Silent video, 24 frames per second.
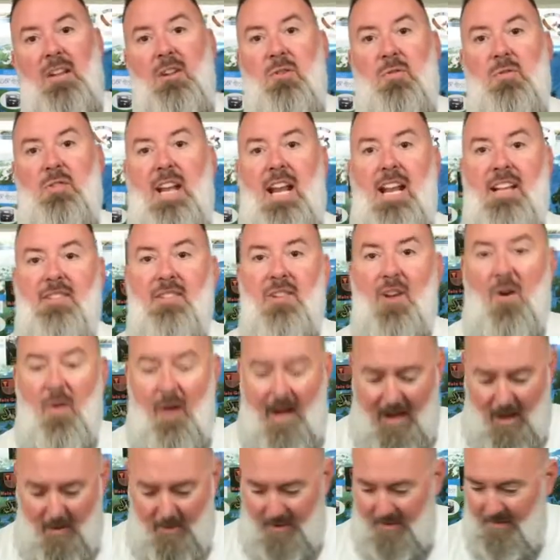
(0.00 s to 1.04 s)
new Dansko
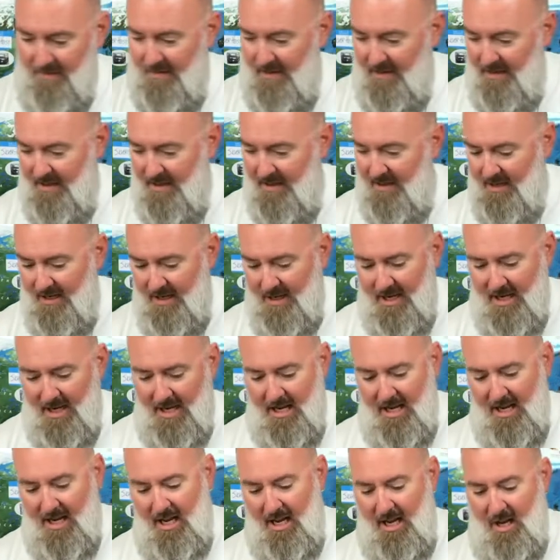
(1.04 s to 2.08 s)
album.
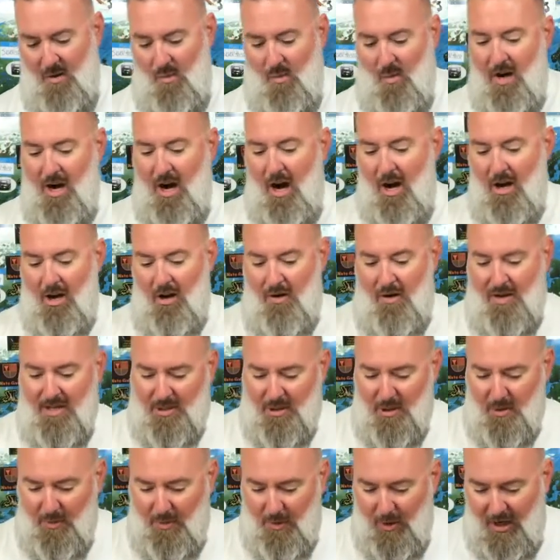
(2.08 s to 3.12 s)
We are going
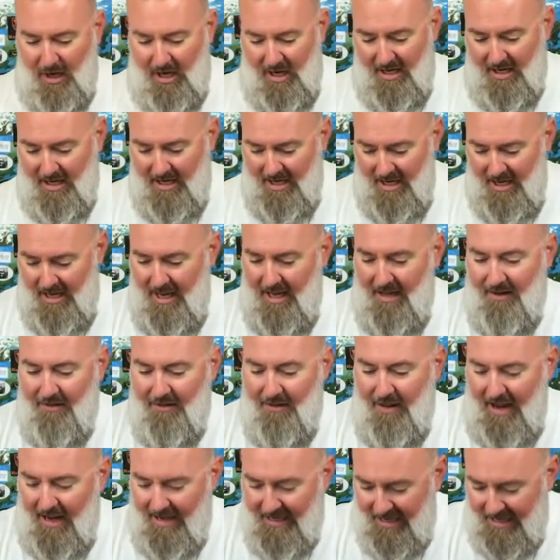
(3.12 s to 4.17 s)
to put
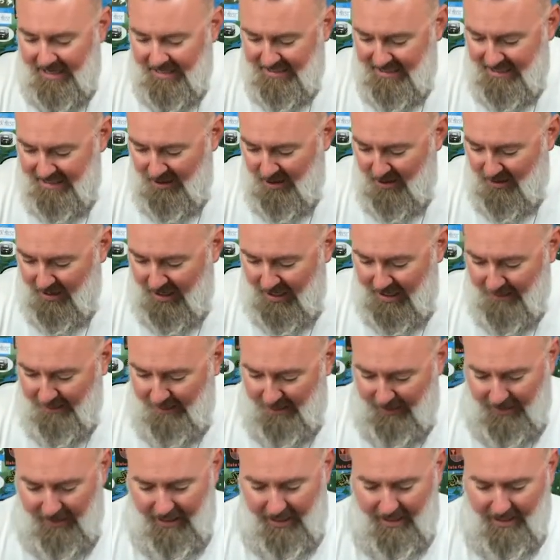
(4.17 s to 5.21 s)
that 1909
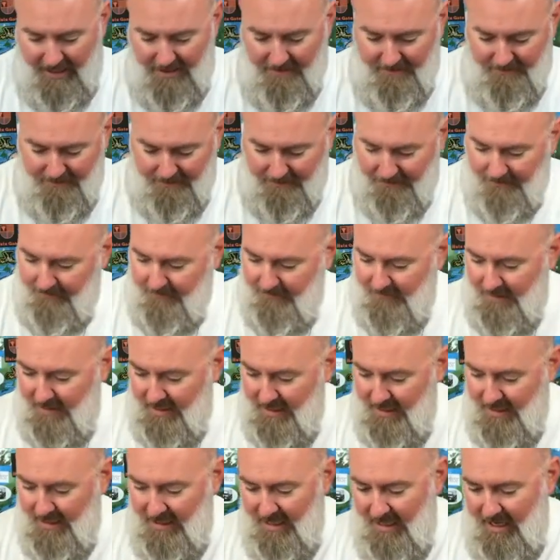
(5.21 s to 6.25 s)
plane
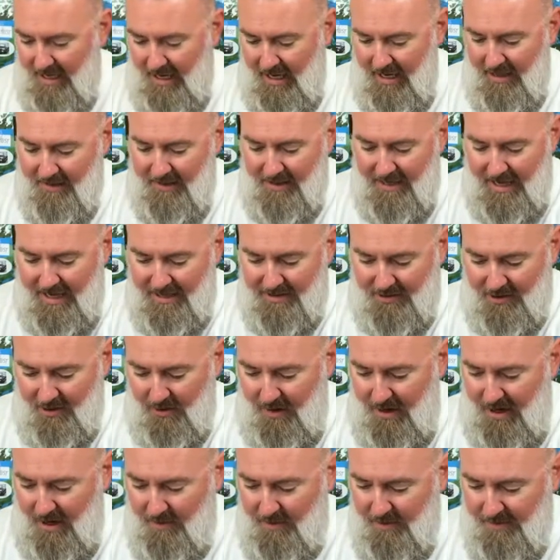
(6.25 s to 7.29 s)
in the
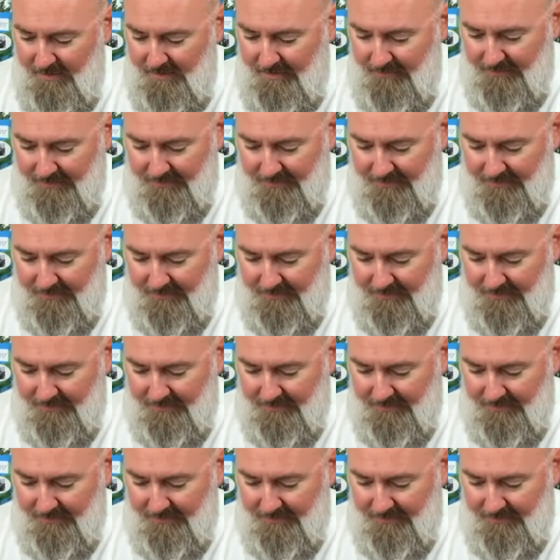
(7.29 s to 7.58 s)
Dansko album